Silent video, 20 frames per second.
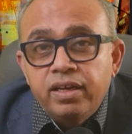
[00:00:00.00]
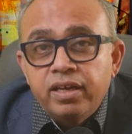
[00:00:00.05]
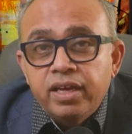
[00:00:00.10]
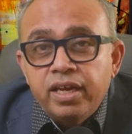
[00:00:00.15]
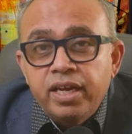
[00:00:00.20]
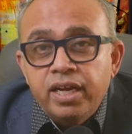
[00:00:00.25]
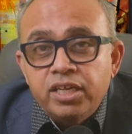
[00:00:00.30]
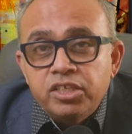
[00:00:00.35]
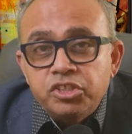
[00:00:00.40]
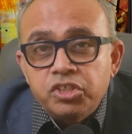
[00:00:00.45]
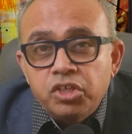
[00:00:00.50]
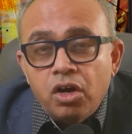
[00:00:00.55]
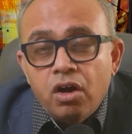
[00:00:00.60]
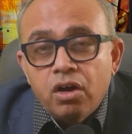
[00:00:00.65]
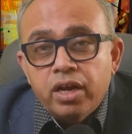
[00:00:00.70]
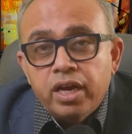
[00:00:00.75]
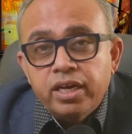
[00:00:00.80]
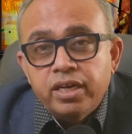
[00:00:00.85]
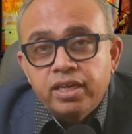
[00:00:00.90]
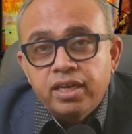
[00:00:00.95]
in a
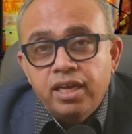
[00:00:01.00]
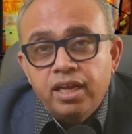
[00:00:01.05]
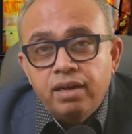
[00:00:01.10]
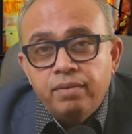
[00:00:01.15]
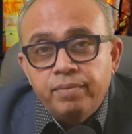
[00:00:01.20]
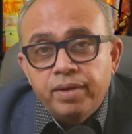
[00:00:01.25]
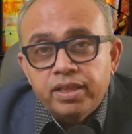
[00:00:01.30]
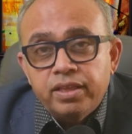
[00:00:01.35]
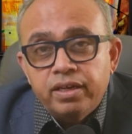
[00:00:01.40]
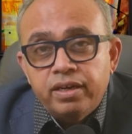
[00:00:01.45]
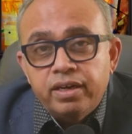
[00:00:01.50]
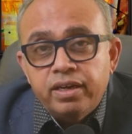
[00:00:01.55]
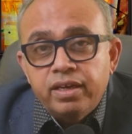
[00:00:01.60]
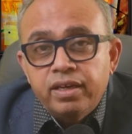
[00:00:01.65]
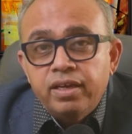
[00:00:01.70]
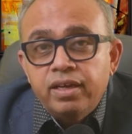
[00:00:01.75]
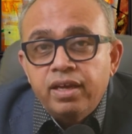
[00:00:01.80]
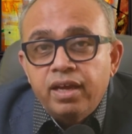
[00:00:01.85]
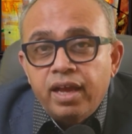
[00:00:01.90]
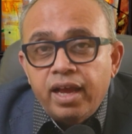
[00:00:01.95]
shock and kill method
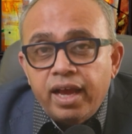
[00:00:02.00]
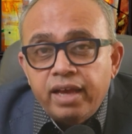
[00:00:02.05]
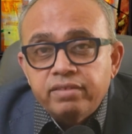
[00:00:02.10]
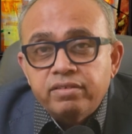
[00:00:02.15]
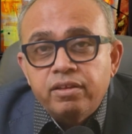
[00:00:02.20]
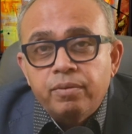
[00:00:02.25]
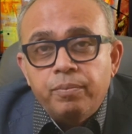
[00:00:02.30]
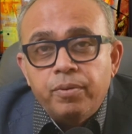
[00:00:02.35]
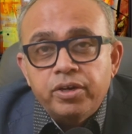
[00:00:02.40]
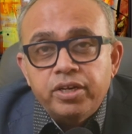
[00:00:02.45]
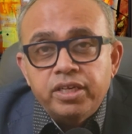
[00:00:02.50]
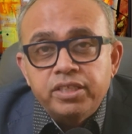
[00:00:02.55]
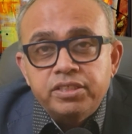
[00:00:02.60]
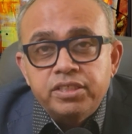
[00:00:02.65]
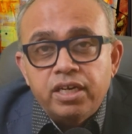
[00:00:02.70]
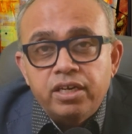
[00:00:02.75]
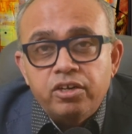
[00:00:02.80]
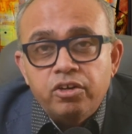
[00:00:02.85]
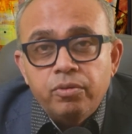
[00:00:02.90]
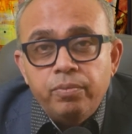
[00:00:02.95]
has the
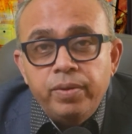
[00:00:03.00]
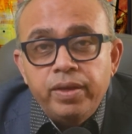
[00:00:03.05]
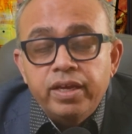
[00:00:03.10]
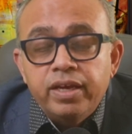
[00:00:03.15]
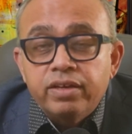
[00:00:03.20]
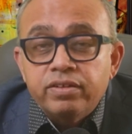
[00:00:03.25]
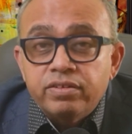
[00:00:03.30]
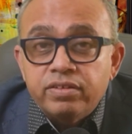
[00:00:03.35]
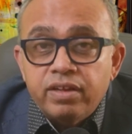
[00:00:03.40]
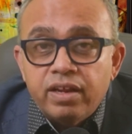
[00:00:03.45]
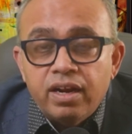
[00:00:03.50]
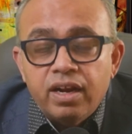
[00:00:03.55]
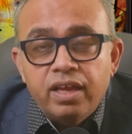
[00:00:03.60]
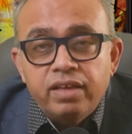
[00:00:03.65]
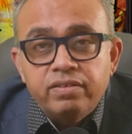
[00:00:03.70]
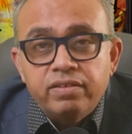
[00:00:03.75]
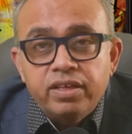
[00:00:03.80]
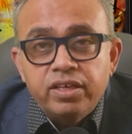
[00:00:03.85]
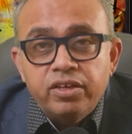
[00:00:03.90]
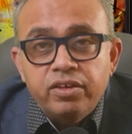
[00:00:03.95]
potential to be a
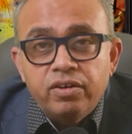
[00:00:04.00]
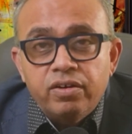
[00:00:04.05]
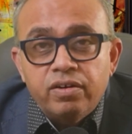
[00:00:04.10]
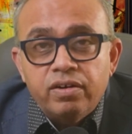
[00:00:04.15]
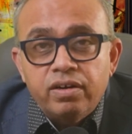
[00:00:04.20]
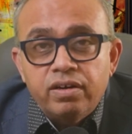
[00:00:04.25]
sterilizing cure.